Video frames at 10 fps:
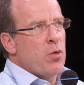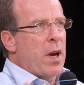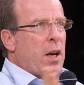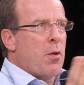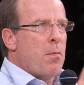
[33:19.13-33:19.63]
to
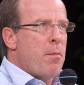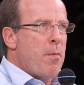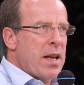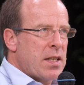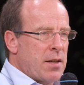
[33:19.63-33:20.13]
make a
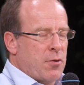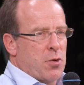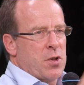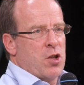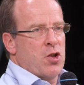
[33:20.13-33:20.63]
massive
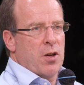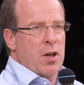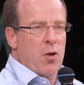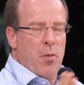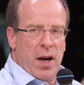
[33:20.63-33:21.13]
transition
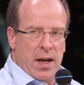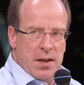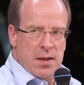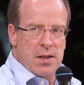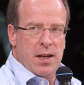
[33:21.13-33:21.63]
in our
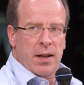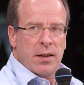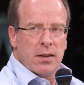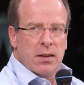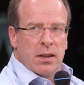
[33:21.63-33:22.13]
market design.